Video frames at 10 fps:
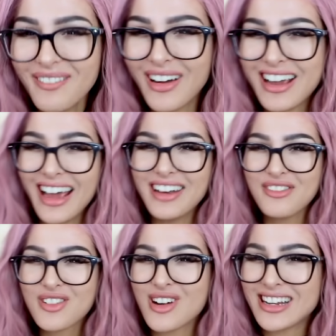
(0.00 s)
What kind
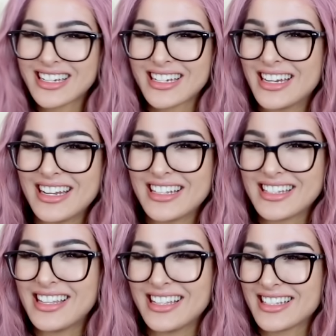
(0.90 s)
of question is
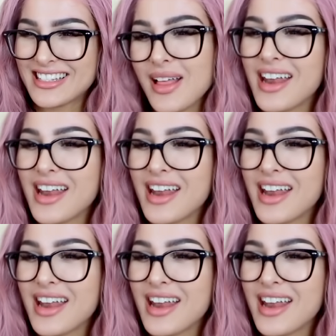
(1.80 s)
this?